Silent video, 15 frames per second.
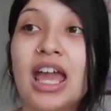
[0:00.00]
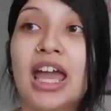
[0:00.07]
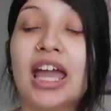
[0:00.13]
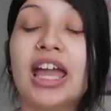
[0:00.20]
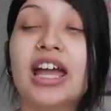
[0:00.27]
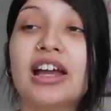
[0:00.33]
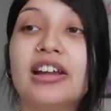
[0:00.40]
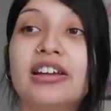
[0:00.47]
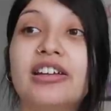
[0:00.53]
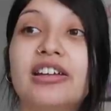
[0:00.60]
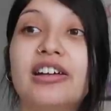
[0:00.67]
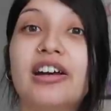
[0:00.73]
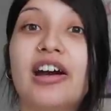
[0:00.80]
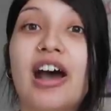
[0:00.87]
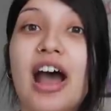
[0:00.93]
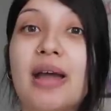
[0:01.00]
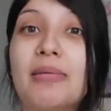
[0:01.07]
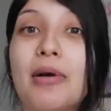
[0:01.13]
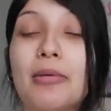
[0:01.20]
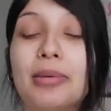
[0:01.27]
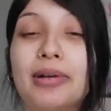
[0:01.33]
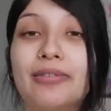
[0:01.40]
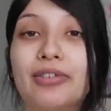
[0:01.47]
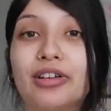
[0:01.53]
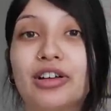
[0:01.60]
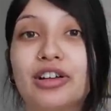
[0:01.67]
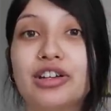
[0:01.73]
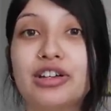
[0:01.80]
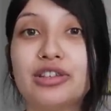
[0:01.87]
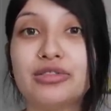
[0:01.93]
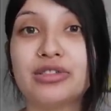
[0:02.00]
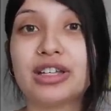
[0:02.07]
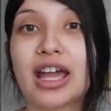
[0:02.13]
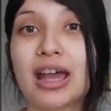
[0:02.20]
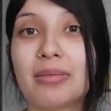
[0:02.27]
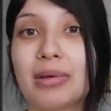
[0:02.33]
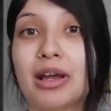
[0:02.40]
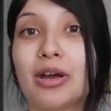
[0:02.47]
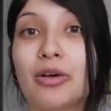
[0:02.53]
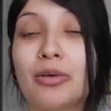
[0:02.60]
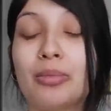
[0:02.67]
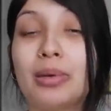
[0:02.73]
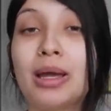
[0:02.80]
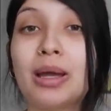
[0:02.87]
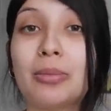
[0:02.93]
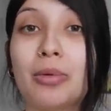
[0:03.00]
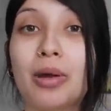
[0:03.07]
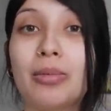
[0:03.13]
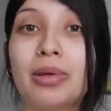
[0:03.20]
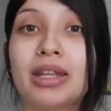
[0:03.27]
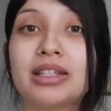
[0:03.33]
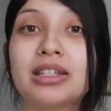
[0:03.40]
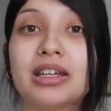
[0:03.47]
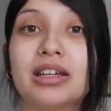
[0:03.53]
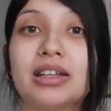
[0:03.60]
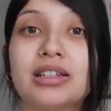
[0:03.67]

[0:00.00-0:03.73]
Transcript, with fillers: And I'm hoping for good news at my OB appointment.